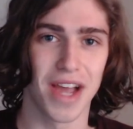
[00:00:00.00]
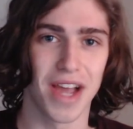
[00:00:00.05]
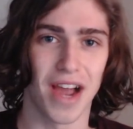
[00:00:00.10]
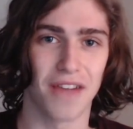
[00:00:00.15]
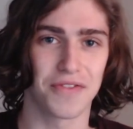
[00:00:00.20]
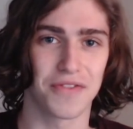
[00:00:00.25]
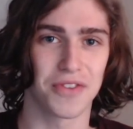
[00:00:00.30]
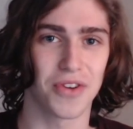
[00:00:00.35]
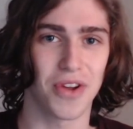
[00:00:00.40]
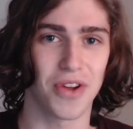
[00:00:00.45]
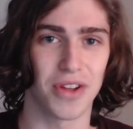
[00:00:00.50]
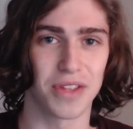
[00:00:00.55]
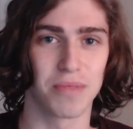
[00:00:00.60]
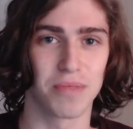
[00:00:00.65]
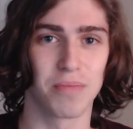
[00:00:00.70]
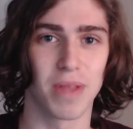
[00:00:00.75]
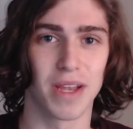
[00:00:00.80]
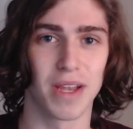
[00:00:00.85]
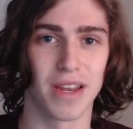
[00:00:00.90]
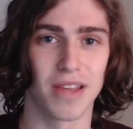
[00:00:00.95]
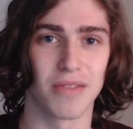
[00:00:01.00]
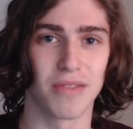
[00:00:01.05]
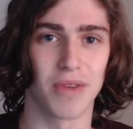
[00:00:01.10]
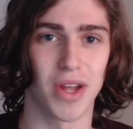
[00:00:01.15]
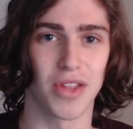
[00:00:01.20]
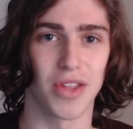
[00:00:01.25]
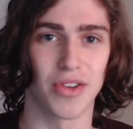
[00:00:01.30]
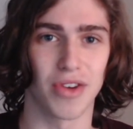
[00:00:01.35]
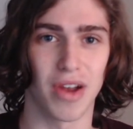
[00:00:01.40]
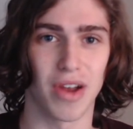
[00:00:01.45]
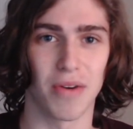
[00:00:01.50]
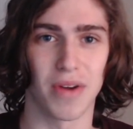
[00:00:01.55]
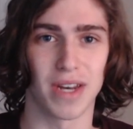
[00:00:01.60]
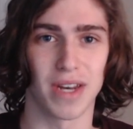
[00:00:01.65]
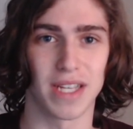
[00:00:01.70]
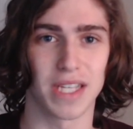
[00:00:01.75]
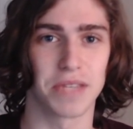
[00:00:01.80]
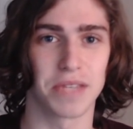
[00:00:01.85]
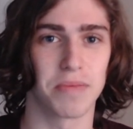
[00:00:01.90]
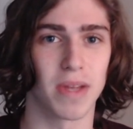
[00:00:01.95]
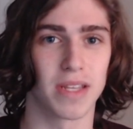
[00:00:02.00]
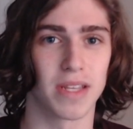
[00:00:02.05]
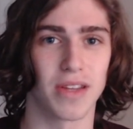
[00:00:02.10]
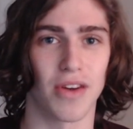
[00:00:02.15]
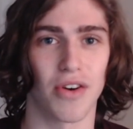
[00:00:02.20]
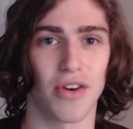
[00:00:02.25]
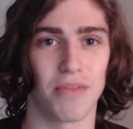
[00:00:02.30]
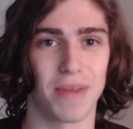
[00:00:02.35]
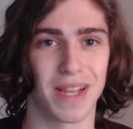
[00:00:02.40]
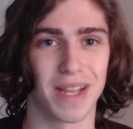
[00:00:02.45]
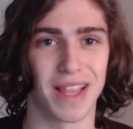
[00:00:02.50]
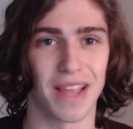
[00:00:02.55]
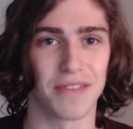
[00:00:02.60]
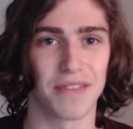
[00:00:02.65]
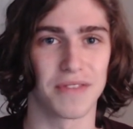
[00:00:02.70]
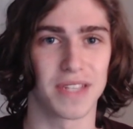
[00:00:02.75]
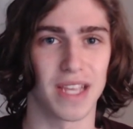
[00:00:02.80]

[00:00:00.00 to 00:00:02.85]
after contemplating whether I wanted to spend all my life